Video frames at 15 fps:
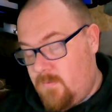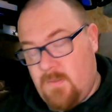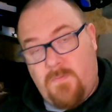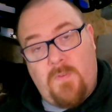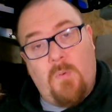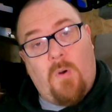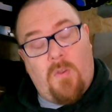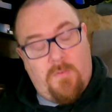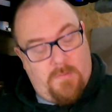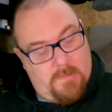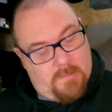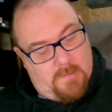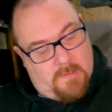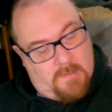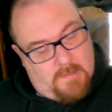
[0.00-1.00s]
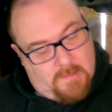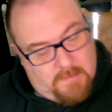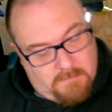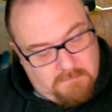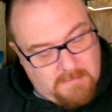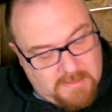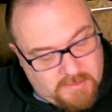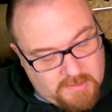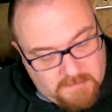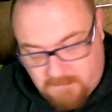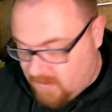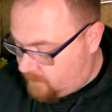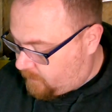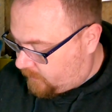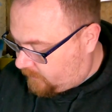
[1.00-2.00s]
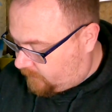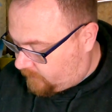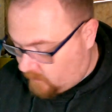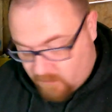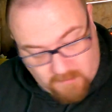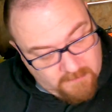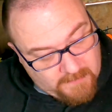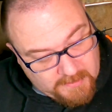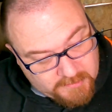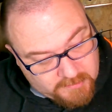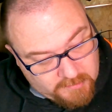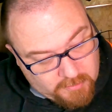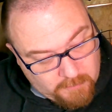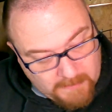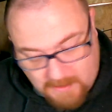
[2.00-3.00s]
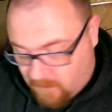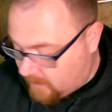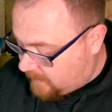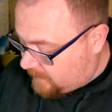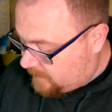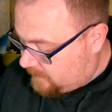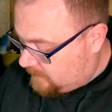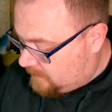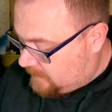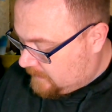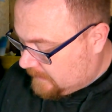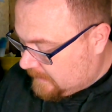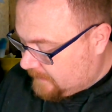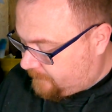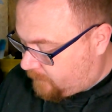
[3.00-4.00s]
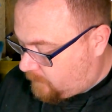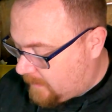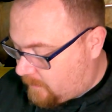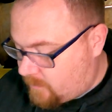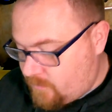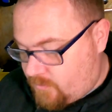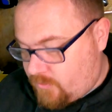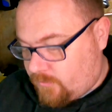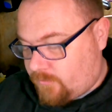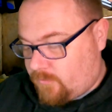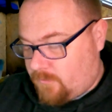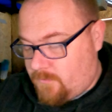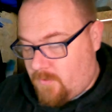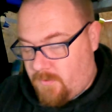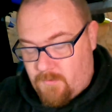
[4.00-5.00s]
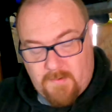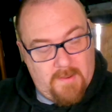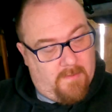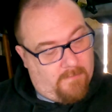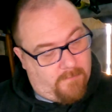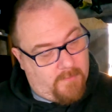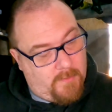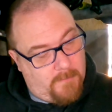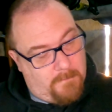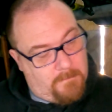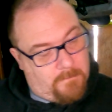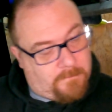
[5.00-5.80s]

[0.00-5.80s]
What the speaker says: if you want, measure your rig body, see what you've actually come out at. I've come out at just under 3 foot.